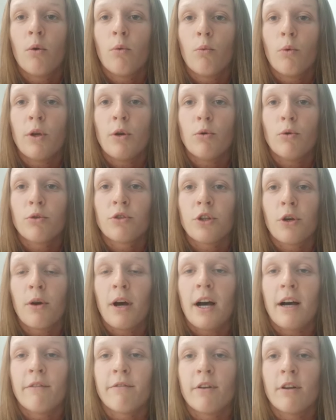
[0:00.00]
We also
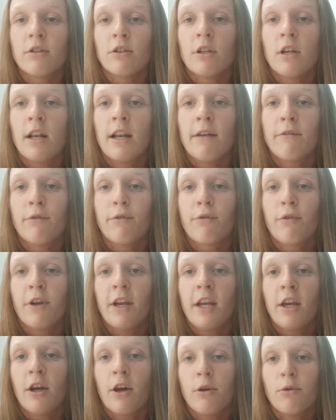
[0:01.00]
have level
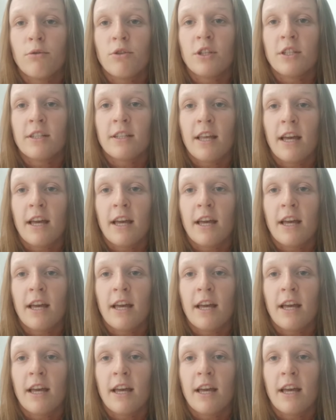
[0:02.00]
3 coaches